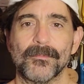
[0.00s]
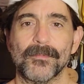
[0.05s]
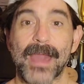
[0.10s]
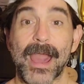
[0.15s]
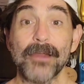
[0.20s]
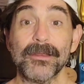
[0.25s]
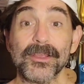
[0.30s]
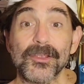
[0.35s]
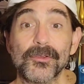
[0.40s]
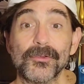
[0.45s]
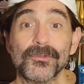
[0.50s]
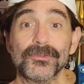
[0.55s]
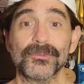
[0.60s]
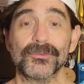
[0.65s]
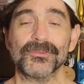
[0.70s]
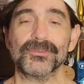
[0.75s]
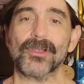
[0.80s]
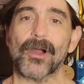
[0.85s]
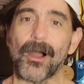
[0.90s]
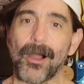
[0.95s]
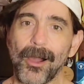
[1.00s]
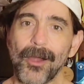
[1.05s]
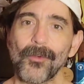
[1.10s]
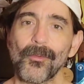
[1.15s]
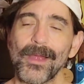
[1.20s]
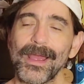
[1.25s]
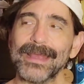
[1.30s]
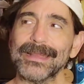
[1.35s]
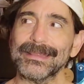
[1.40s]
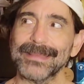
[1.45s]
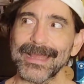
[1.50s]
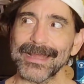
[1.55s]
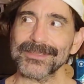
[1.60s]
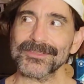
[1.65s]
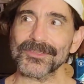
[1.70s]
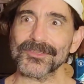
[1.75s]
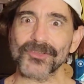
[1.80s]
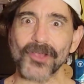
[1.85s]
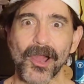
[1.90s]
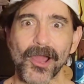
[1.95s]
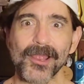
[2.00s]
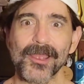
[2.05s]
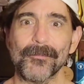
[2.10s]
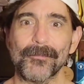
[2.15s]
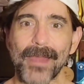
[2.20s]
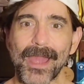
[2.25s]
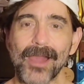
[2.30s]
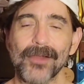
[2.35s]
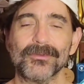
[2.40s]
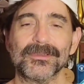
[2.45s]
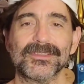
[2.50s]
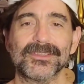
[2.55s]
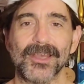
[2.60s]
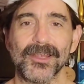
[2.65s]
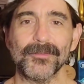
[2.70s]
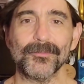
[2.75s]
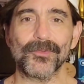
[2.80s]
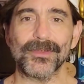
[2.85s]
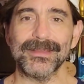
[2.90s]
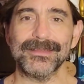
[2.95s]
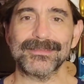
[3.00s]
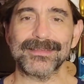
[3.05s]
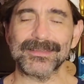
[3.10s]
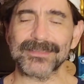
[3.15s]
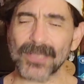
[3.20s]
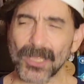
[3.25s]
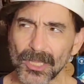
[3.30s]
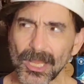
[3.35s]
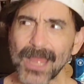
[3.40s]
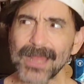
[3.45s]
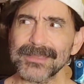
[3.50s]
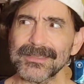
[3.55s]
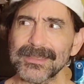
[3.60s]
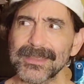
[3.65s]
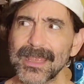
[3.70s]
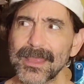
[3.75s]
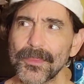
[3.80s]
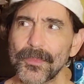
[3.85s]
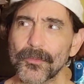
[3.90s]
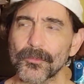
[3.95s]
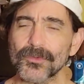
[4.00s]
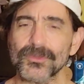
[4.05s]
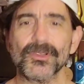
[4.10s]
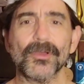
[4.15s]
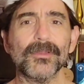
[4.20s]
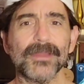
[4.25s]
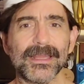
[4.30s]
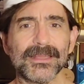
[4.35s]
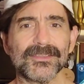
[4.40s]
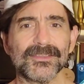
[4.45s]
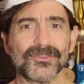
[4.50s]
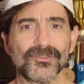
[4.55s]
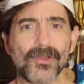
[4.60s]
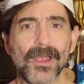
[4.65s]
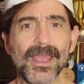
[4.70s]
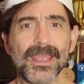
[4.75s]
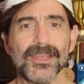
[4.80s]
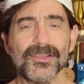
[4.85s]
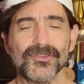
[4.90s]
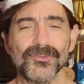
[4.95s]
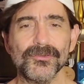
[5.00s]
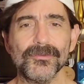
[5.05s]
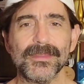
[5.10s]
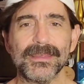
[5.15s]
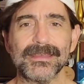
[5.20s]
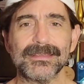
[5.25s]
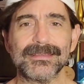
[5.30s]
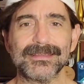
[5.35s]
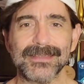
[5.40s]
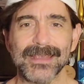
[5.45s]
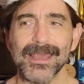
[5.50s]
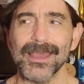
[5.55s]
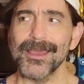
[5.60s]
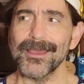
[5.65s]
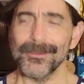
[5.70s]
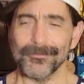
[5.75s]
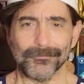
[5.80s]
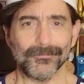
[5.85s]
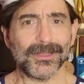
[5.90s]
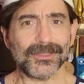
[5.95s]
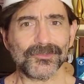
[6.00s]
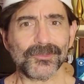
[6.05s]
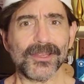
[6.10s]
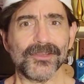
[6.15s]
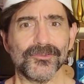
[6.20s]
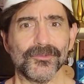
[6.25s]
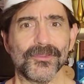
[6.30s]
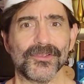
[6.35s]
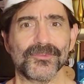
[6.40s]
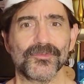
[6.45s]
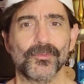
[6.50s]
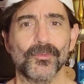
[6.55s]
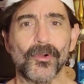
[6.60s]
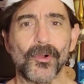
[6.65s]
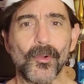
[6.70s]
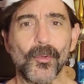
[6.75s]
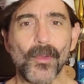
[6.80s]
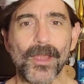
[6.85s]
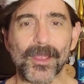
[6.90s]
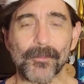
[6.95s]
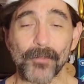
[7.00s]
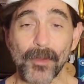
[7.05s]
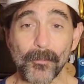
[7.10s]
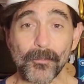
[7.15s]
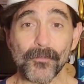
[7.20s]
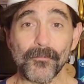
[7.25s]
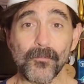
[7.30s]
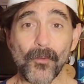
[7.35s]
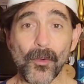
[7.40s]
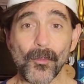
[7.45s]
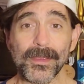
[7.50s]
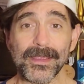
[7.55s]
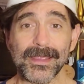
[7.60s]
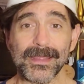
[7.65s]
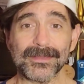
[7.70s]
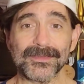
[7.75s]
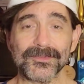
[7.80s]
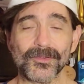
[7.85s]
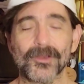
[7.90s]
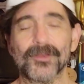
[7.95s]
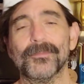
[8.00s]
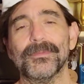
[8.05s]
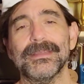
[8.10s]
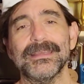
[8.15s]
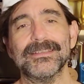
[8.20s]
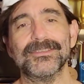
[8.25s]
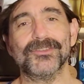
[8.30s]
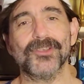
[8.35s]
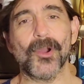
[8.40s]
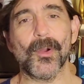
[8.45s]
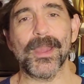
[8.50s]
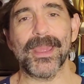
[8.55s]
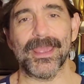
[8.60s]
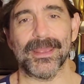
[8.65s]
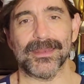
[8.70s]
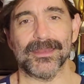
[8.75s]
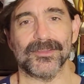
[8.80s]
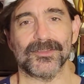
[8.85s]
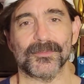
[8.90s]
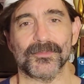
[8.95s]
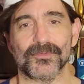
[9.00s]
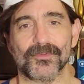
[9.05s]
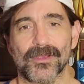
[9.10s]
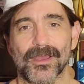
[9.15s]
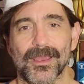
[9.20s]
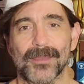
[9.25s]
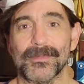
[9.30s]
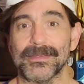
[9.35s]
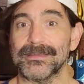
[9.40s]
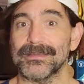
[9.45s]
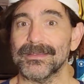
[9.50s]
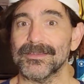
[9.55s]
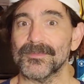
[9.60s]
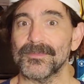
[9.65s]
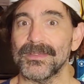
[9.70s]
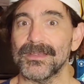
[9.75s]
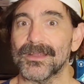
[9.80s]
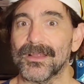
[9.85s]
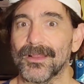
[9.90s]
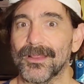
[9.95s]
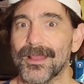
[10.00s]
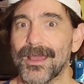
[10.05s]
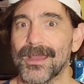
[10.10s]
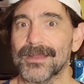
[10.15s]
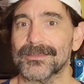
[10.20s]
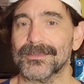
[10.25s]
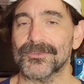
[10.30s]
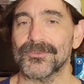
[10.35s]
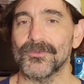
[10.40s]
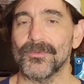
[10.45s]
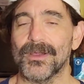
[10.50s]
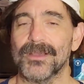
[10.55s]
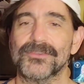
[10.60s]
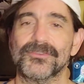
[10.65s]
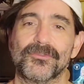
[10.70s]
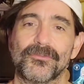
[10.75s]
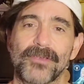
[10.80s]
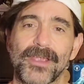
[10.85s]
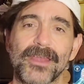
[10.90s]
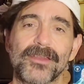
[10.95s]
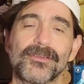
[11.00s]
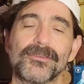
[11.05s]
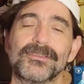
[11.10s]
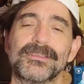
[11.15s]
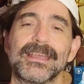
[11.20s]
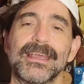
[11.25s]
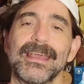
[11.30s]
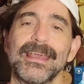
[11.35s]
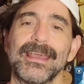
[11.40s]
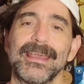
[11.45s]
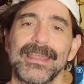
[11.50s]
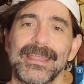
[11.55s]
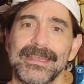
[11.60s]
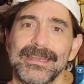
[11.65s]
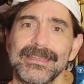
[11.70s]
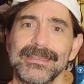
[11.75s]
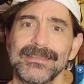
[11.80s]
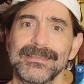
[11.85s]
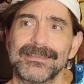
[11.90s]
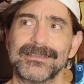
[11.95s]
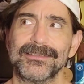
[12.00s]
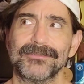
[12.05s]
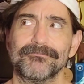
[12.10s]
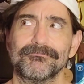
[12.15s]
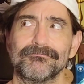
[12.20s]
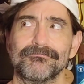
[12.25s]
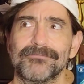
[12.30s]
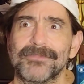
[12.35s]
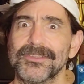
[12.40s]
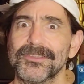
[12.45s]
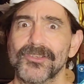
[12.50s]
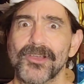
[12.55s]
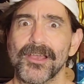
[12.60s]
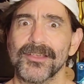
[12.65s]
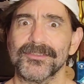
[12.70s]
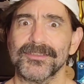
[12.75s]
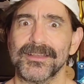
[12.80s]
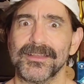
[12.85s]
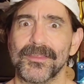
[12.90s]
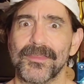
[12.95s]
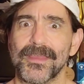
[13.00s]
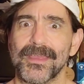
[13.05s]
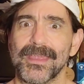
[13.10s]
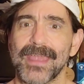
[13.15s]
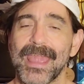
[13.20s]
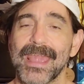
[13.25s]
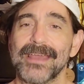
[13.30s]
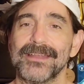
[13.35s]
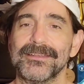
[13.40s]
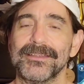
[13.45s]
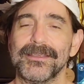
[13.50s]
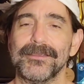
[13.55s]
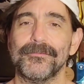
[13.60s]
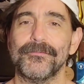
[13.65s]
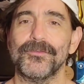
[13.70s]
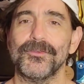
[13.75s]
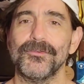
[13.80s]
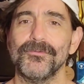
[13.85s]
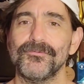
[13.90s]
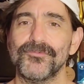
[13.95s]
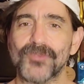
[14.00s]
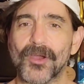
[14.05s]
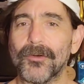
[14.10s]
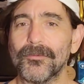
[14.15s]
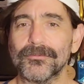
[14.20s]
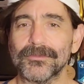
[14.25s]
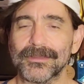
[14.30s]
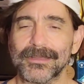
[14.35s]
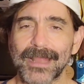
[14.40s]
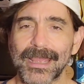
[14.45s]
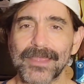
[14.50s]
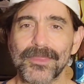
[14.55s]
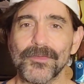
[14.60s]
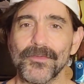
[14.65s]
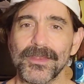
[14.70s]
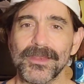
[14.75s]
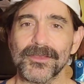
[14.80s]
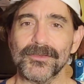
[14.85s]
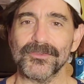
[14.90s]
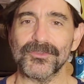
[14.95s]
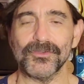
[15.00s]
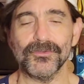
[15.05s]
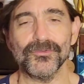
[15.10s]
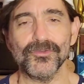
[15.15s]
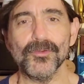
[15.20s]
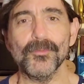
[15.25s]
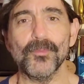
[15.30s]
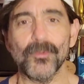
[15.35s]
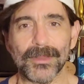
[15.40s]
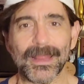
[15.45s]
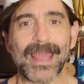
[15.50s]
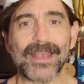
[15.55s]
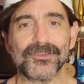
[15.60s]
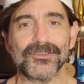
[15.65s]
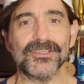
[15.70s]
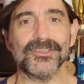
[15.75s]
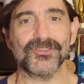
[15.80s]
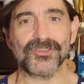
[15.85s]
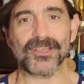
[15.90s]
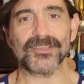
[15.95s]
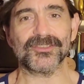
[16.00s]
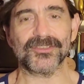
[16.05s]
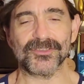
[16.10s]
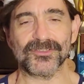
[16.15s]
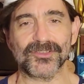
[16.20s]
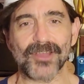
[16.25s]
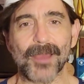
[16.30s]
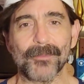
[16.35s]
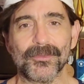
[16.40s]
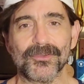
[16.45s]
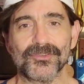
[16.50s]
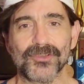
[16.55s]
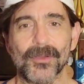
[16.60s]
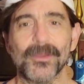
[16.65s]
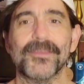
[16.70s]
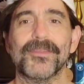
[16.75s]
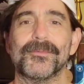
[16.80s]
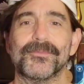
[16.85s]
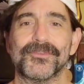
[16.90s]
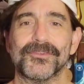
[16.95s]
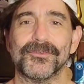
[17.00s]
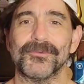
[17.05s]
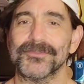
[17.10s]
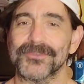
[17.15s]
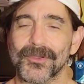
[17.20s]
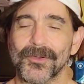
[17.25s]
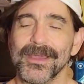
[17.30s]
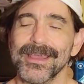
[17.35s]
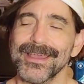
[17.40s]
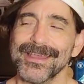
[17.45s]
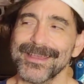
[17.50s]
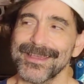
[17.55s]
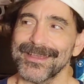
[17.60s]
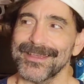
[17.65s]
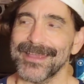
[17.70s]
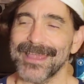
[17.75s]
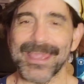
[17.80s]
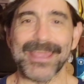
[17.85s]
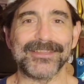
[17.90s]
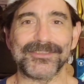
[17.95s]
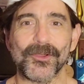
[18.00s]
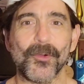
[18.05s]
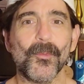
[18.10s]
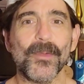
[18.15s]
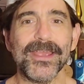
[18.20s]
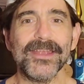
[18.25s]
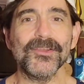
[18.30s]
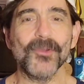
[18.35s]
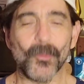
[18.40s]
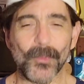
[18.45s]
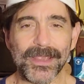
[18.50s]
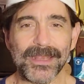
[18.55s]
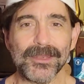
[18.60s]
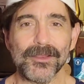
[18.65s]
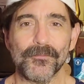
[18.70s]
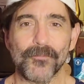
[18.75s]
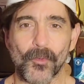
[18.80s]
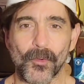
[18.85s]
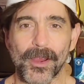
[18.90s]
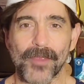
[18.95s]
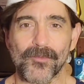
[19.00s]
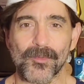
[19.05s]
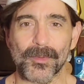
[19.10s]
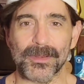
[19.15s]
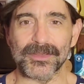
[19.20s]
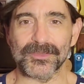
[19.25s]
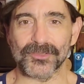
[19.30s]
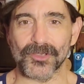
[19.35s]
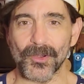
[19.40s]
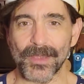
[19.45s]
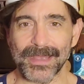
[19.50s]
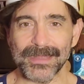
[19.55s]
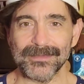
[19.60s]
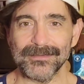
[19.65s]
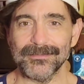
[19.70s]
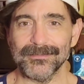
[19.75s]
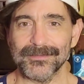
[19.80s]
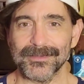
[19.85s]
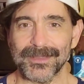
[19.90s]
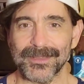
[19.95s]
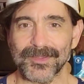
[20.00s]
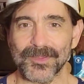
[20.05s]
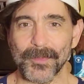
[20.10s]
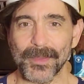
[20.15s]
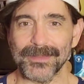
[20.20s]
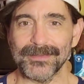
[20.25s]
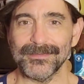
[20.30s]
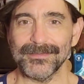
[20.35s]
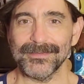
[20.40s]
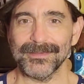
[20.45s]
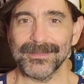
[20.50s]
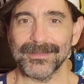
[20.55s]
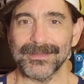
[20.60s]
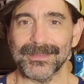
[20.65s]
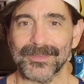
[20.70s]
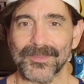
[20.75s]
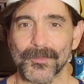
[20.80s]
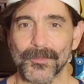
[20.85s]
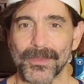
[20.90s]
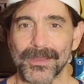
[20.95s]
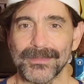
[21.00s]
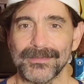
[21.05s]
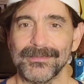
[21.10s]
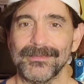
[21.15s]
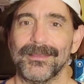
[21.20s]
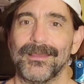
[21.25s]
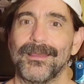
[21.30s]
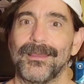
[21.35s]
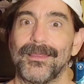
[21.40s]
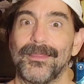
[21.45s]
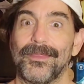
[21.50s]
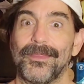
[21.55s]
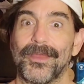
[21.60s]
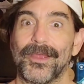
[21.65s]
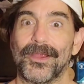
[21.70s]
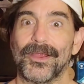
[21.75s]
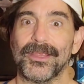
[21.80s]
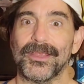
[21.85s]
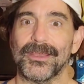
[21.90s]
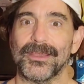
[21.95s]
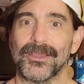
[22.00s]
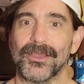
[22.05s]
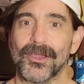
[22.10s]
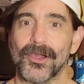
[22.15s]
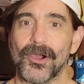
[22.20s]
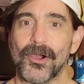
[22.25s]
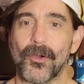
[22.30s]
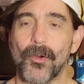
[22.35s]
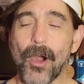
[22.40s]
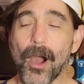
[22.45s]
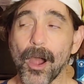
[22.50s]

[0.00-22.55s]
Howdy, cruisers. All right, let's talk about Sun Princess. A lot to get through, so let's try and do this. Let's try and do this real quick. But before we get started, please go ahead and subscribe. It does mean a lot to us creators. Doesn't cost anything, and if you don't like the videos, YouTube will actually just stop showing them to you. So it's a win-win for everybody. So go ahead, click the button. There you go.